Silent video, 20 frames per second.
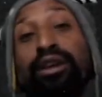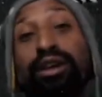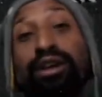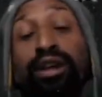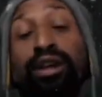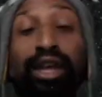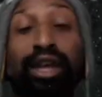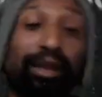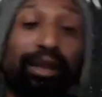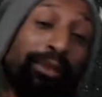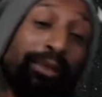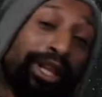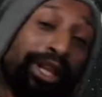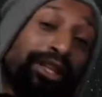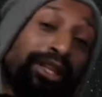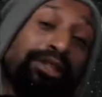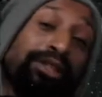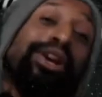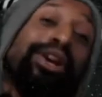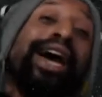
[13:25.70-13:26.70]
And I'm gonna
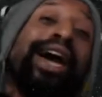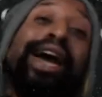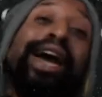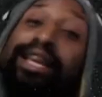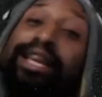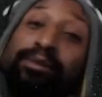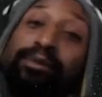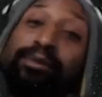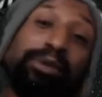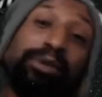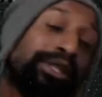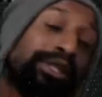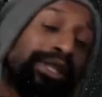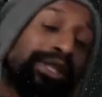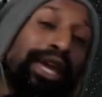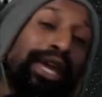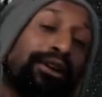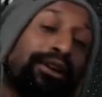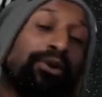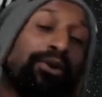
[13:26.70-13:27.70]
let you ask me the
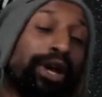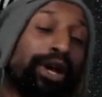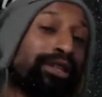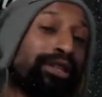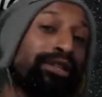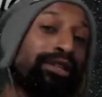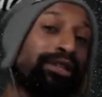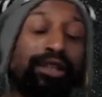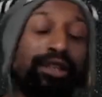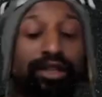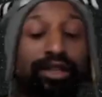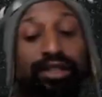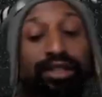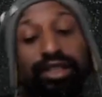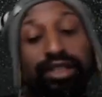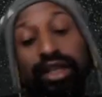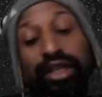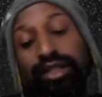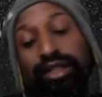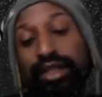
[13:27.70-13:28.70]
same question
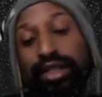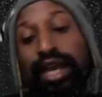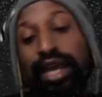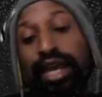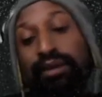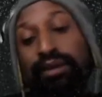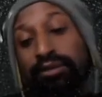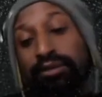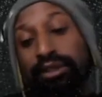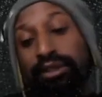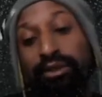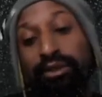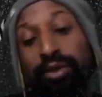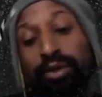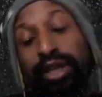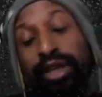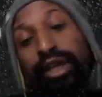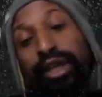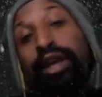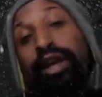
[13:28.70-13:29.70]
six times until we
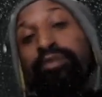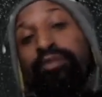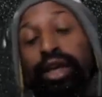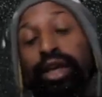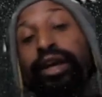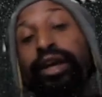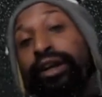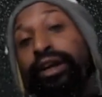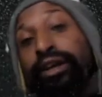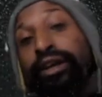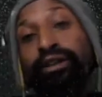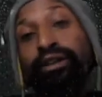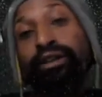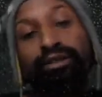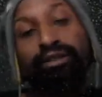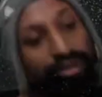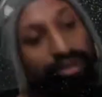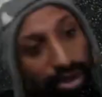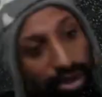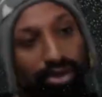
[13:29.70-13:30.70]
get up there.
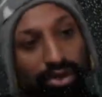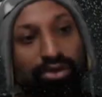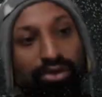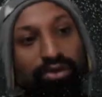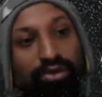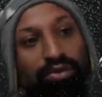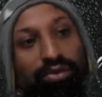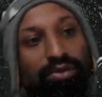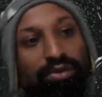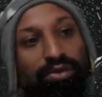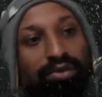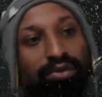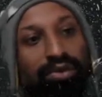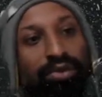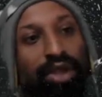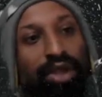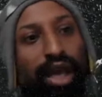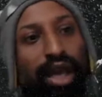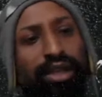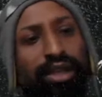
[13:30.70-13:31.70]
It's cool.
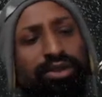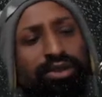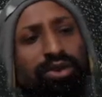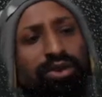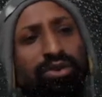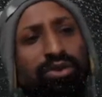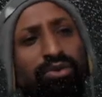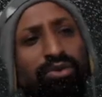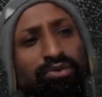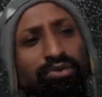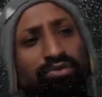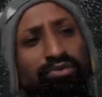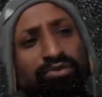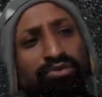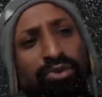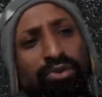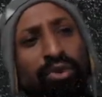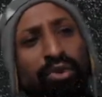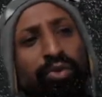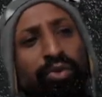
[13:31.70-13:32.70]
No, that's cool.
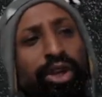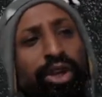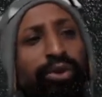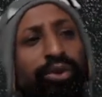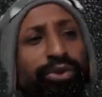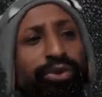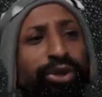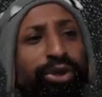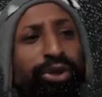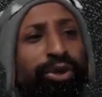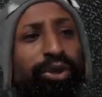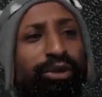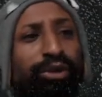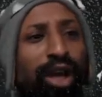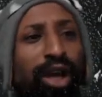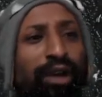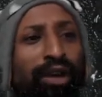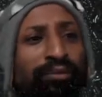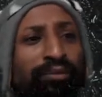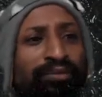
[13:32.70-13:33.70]
We gonna do it,
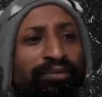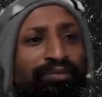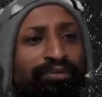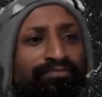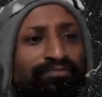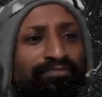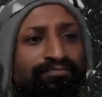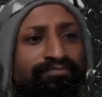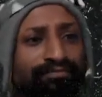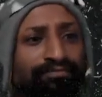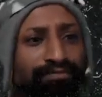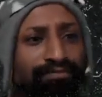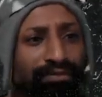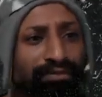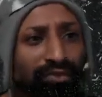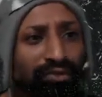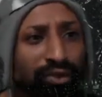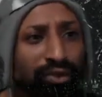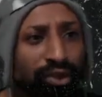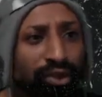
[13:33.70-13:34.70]
bro.
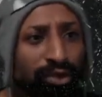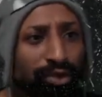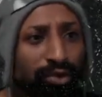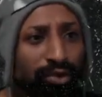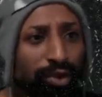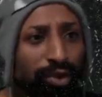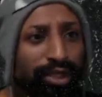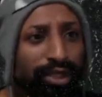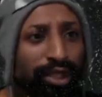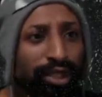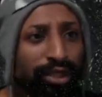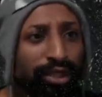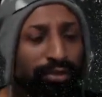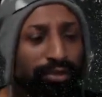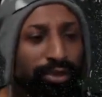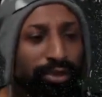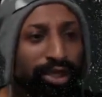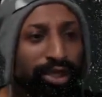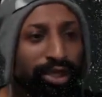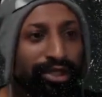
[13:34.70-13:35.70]
What's on the
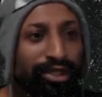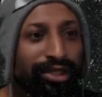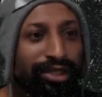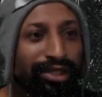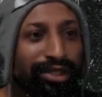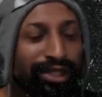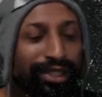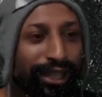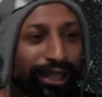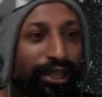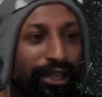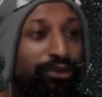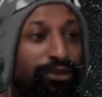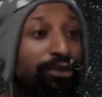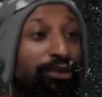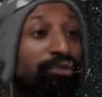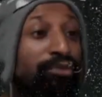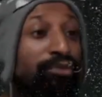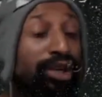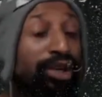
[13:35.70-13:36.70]
books today? On
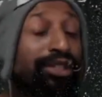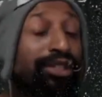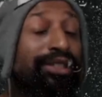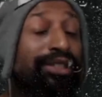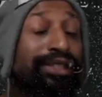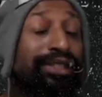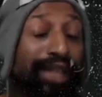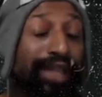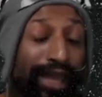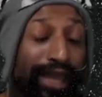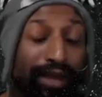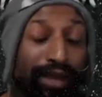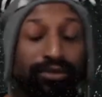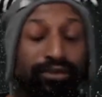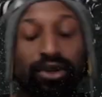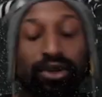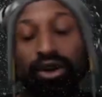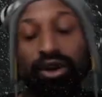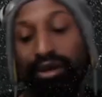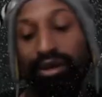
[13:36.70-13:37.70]
the books today, I'm
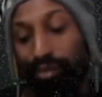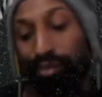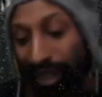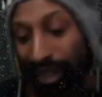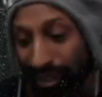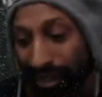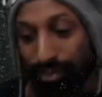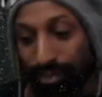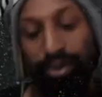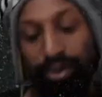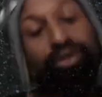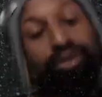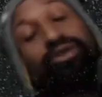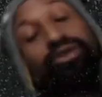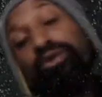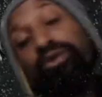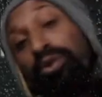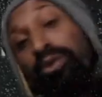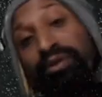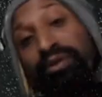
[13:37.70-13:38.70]
talking about
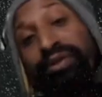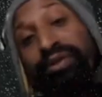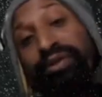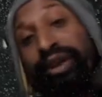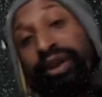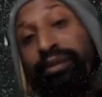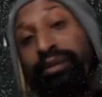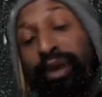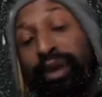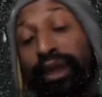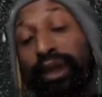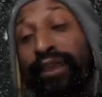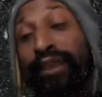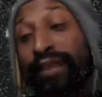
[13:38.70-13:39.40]
spiritual warfare, man.